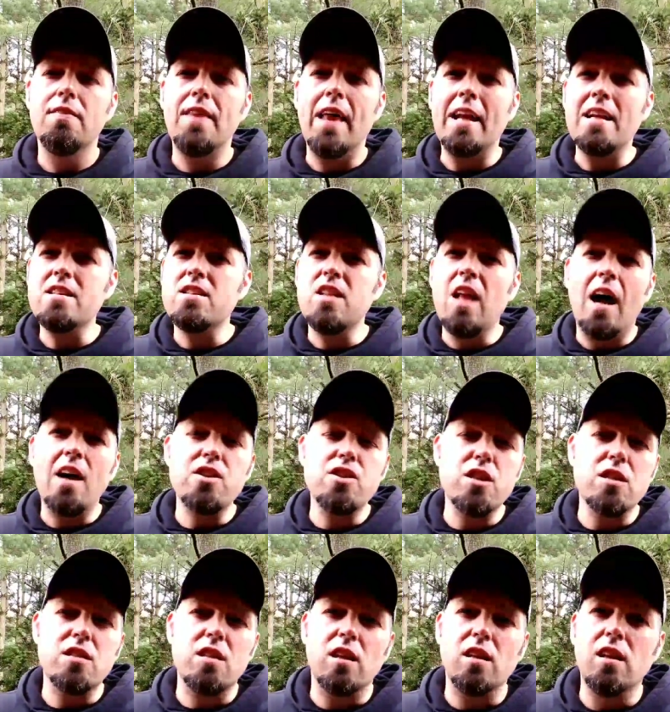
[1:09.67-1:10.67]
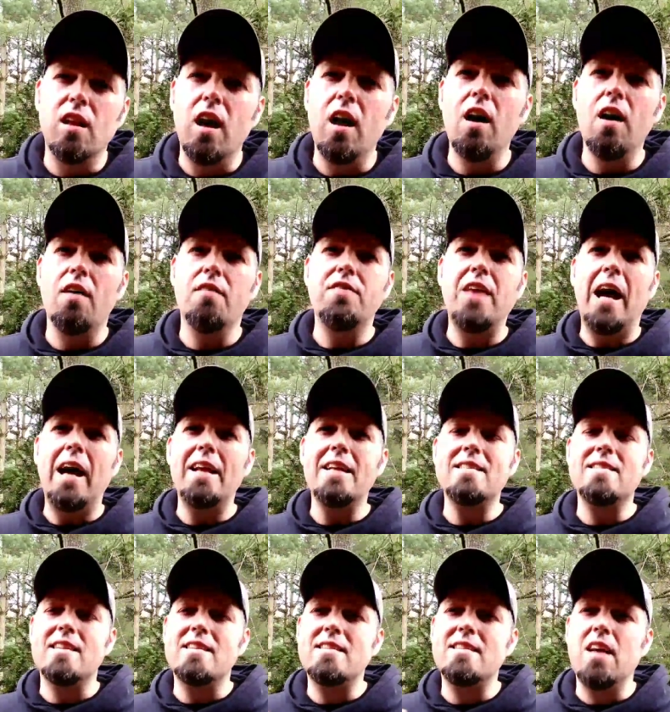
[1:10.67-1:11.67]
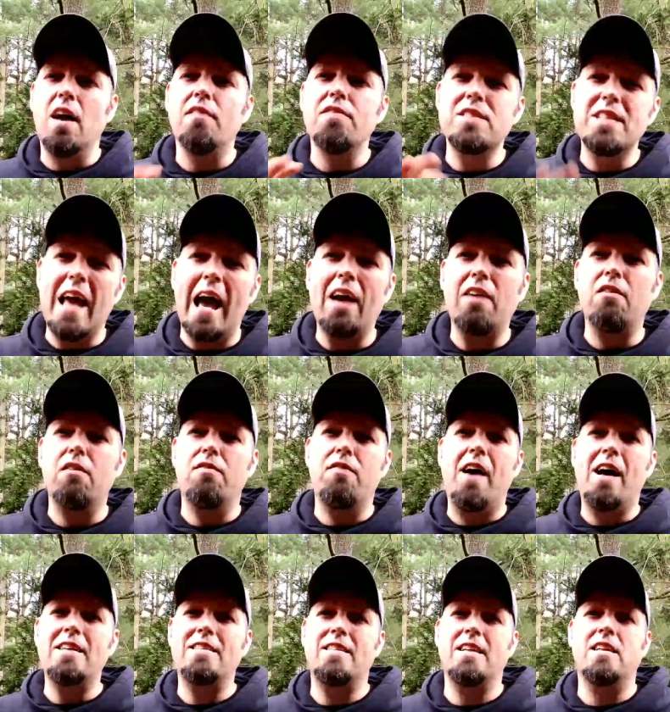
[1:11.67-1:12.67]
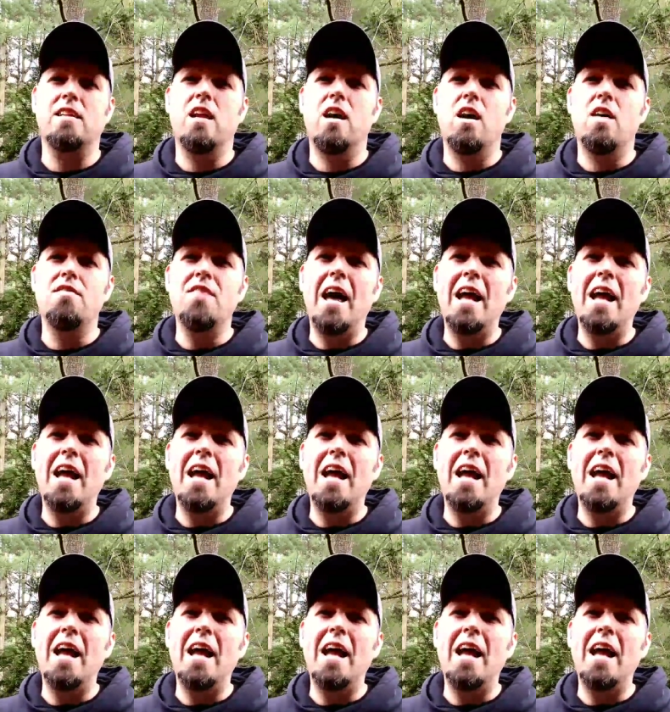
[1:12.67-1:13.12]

that is not just a love. That is a self-sacrificing love.